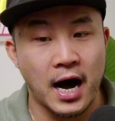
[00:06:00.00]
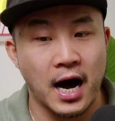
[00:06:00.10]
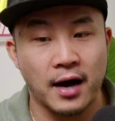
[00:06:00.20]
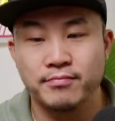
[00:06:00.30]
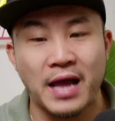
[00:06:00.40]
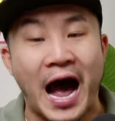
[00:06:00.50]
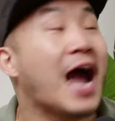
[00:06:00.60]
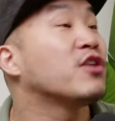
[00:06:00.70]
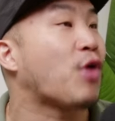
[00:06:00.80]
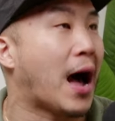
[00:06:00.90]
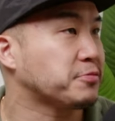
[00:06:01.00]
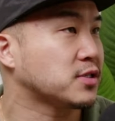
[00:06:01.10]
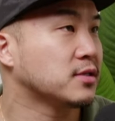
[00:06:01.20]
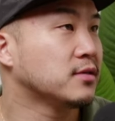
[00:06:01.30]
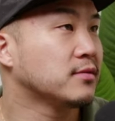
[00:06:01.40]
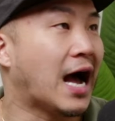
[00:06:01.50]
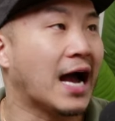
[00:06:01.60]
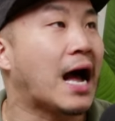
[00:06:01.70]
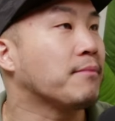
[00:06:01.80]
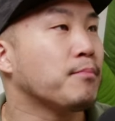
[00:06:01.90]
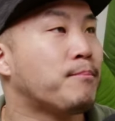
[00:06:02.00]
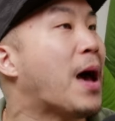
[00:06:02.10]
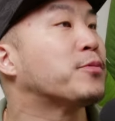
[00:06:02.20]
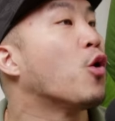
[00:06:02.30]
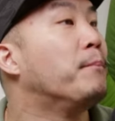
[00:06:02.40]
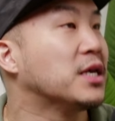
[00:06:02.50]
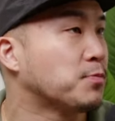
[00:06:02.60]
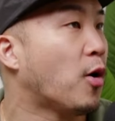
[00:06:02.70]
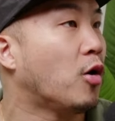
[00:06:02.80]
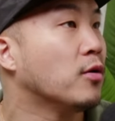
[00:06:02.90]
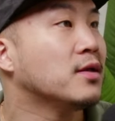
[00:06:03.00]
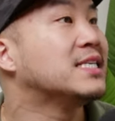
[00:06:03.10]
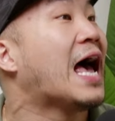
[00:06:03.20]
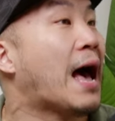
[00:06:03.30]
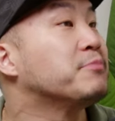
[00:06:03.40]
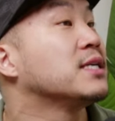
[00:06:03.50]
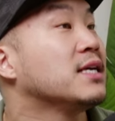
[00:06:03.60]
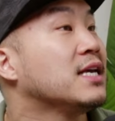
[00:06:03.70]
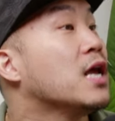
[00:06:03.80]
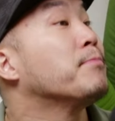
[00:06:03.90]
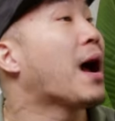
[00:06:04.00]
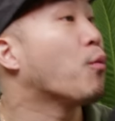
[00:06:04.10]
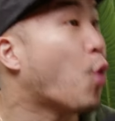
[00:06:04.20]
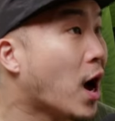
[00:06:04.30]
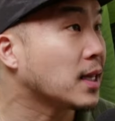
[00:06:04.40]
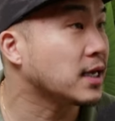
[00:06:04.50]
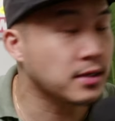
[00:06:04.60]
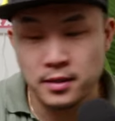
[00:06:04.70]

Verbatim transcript: Eye drops. I got Pepto-Bismol tabs in my wallet.